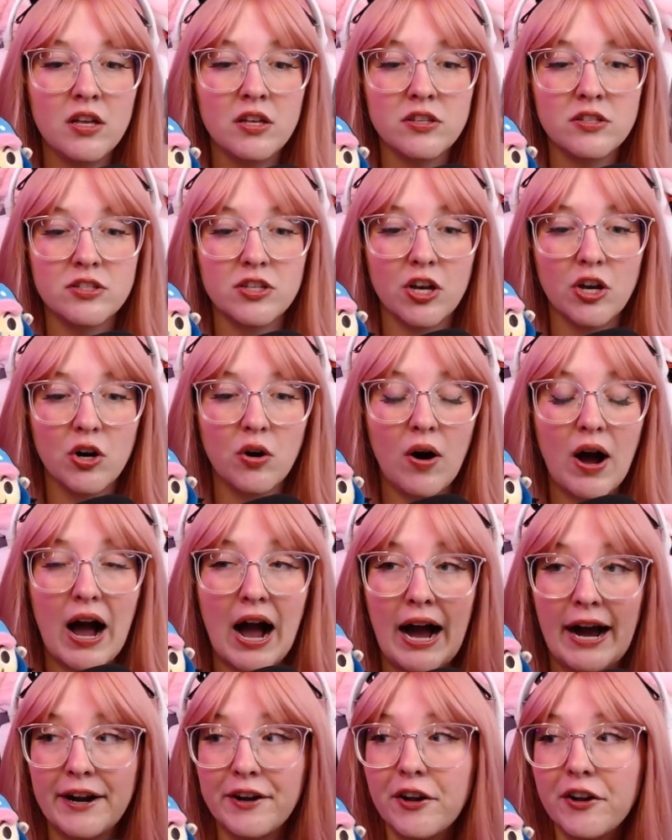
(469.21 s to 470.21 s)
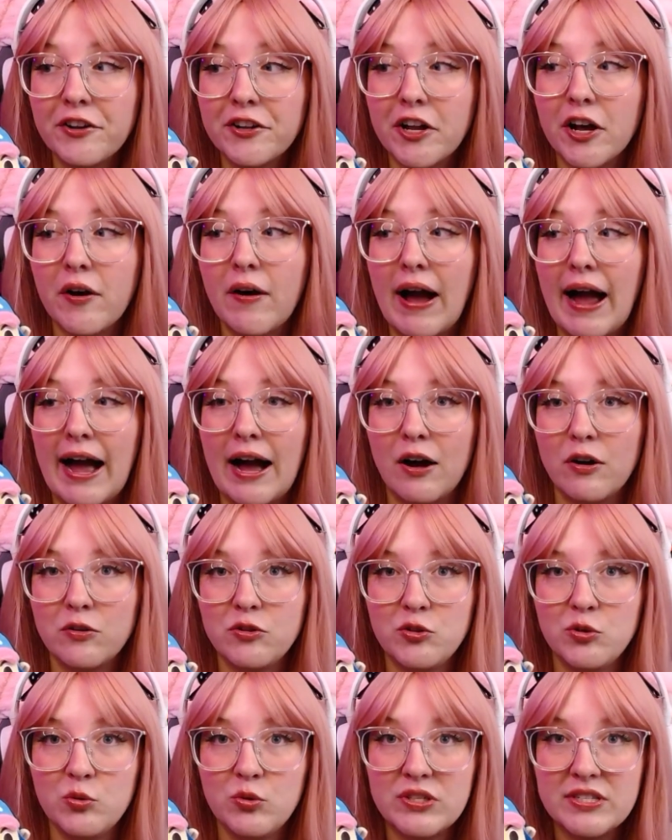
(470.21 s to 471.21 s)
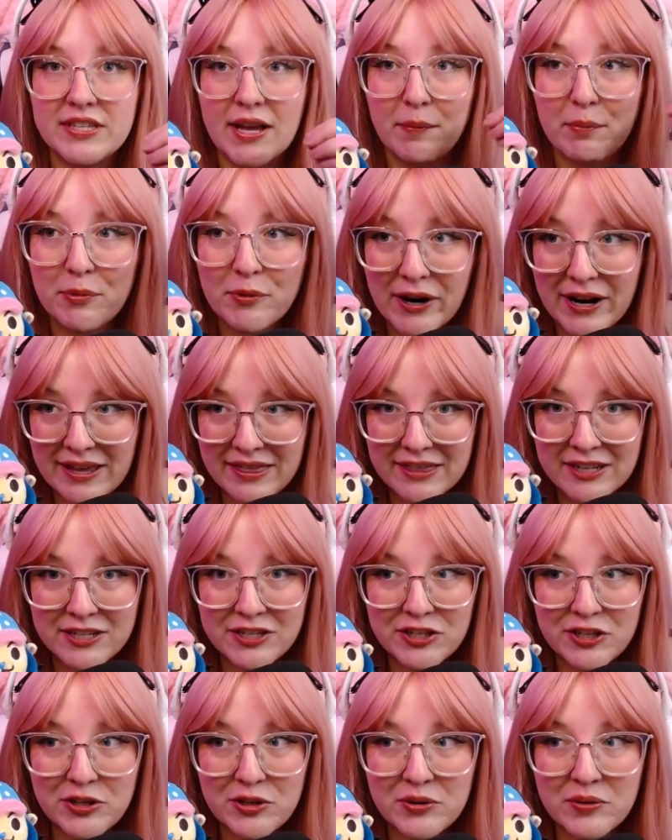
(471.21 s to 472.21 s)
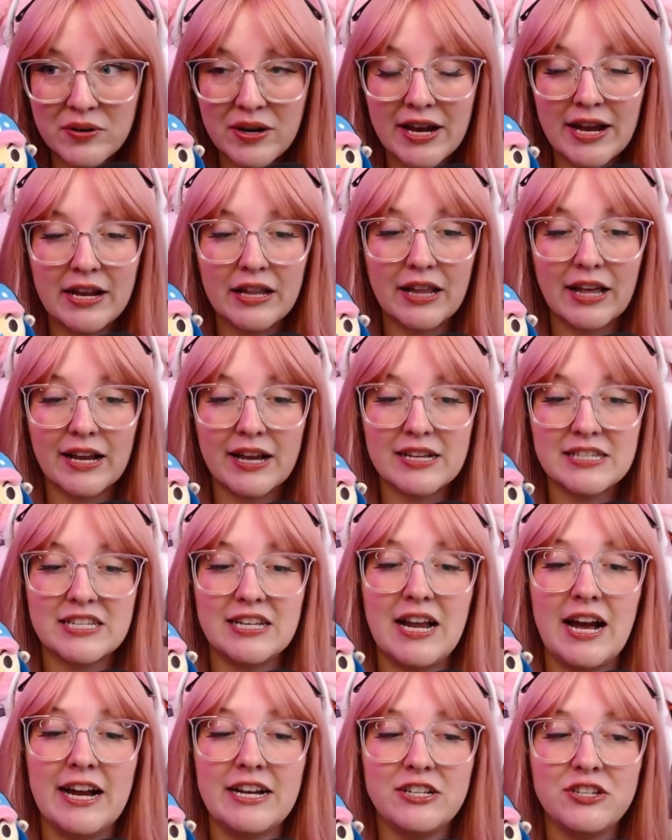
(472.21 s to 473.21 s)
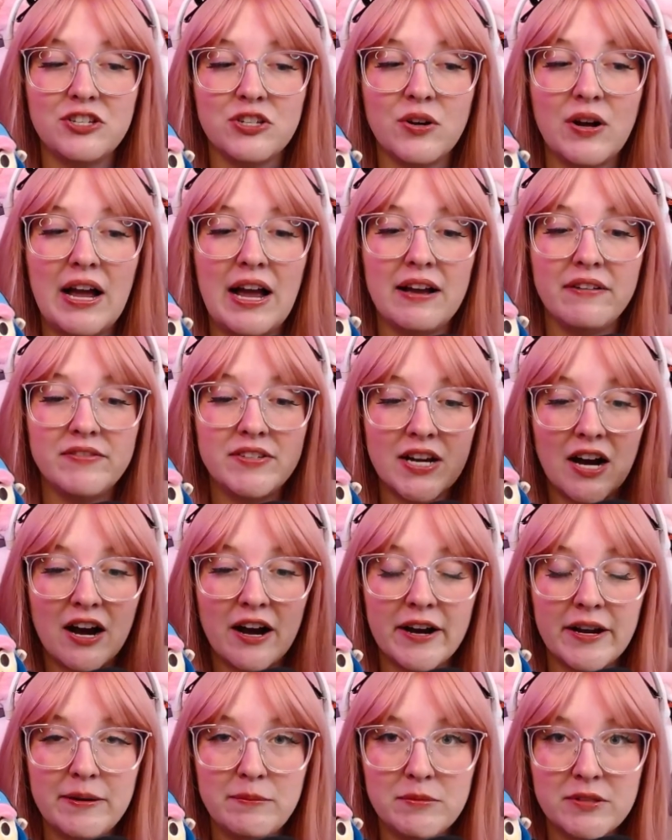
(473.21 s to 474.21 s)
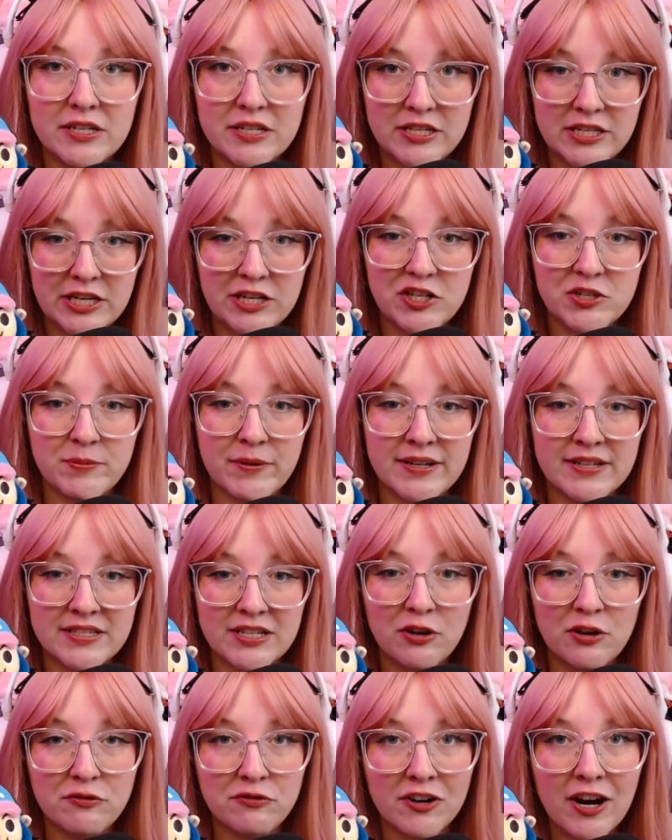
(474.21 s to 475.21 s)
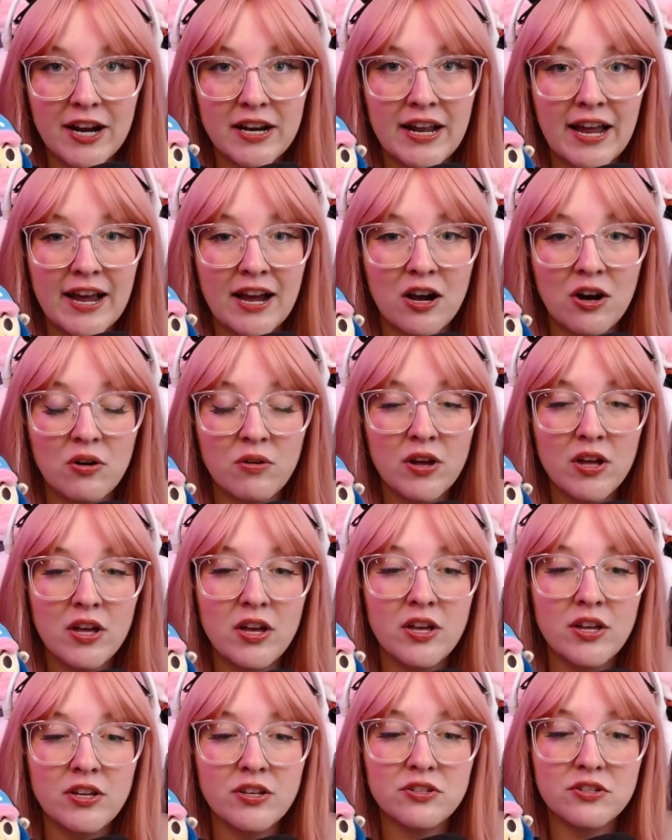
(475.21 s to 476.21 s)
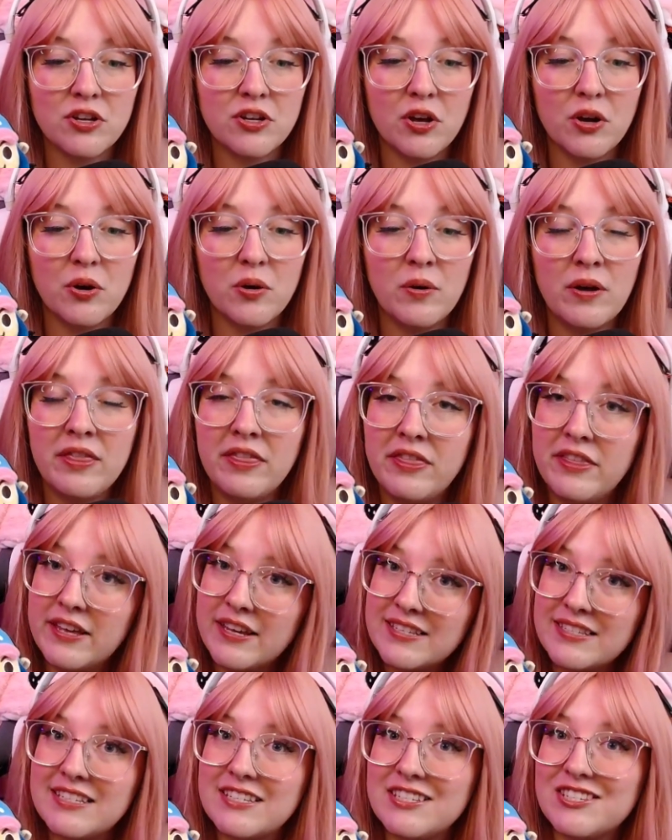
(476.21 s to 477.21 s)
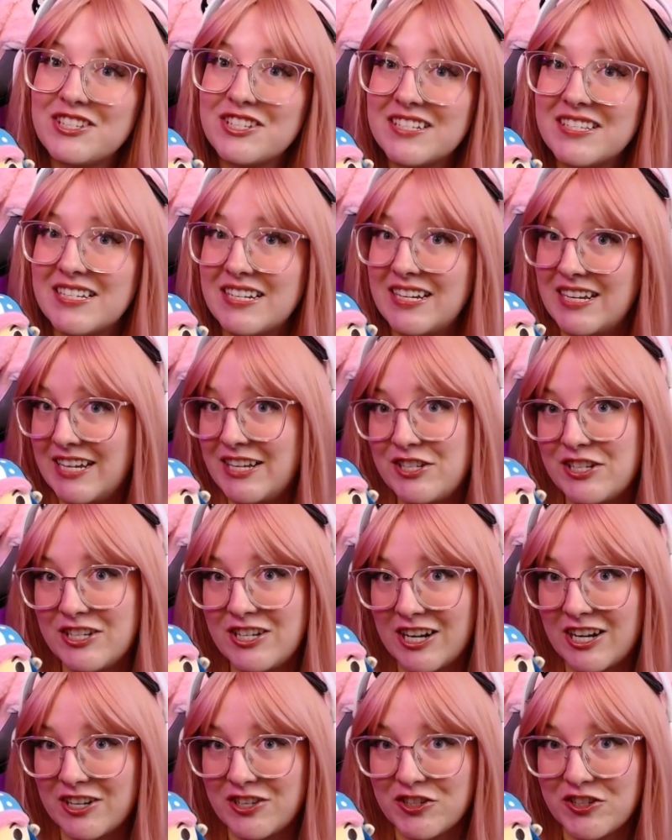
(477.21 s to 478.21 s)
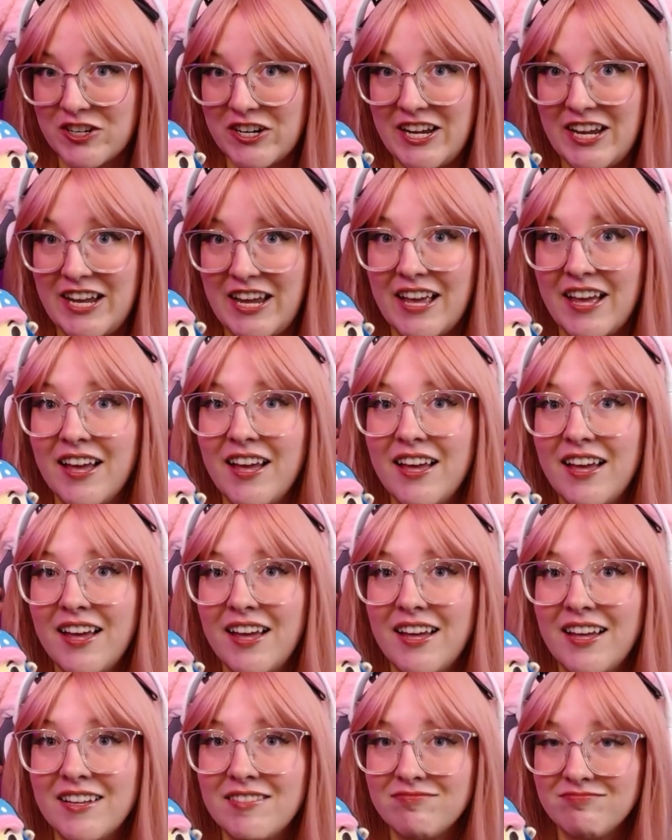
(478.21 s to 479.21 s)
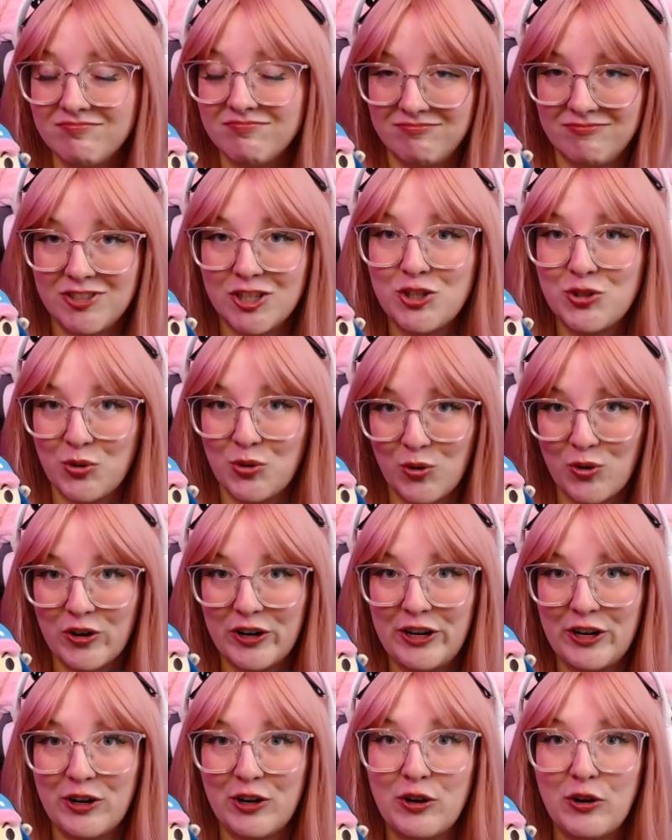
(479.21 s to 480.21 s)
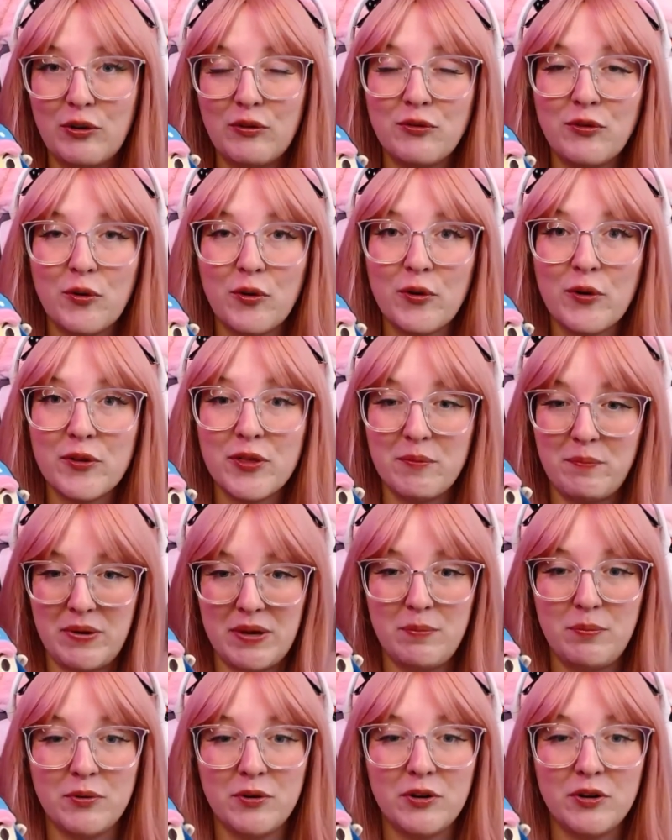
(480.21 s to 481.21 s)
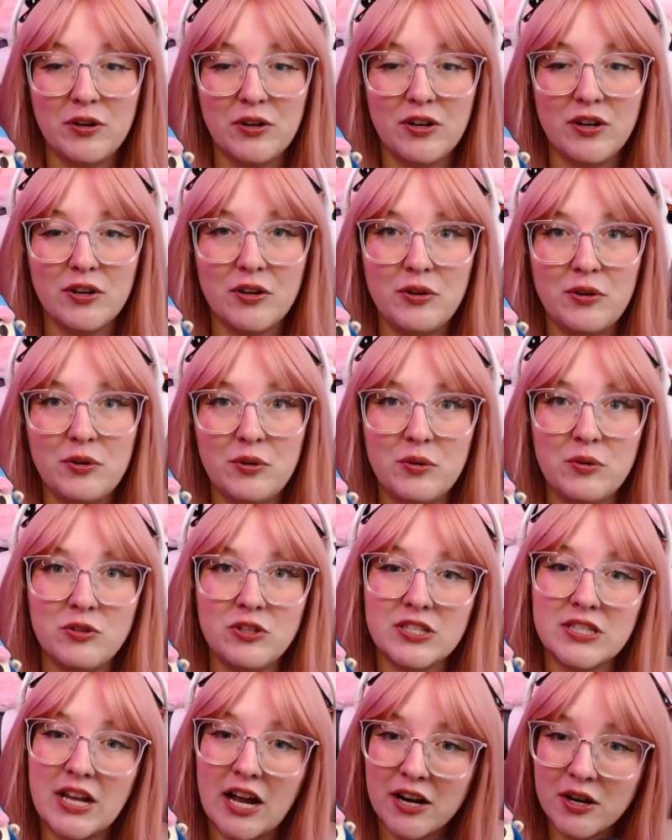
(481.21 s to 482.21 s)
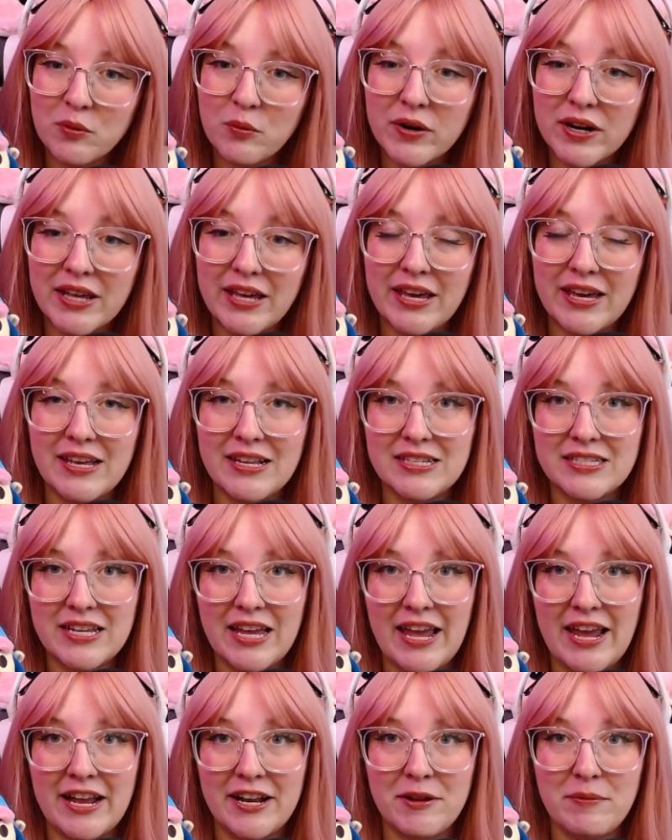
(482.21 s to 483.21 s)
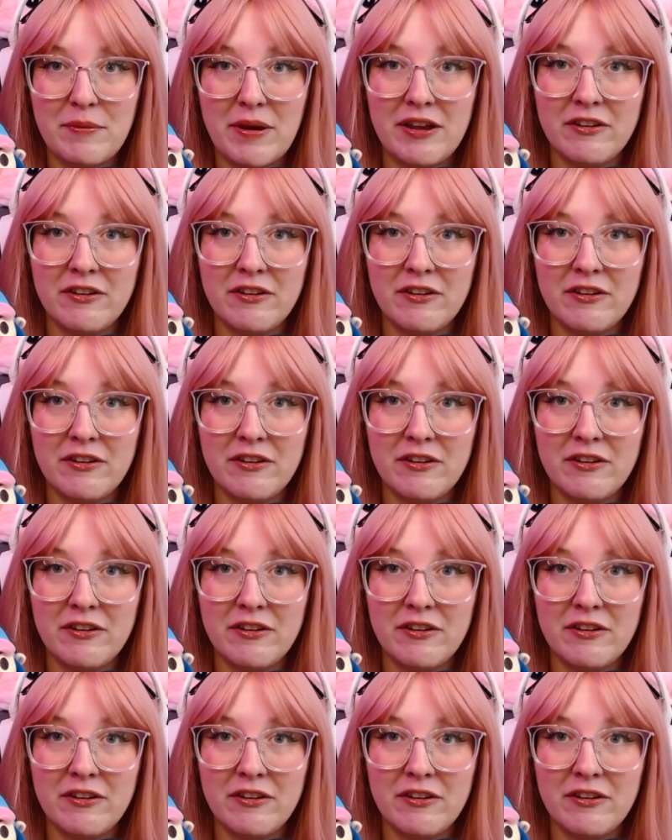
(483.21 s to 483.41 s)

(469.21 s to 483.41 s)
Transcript: So I don't know how to separate the two. And like I said, I just don't have time to teach myself right now. So this is just an introductory tutorial for the people who just kind of want to get into anime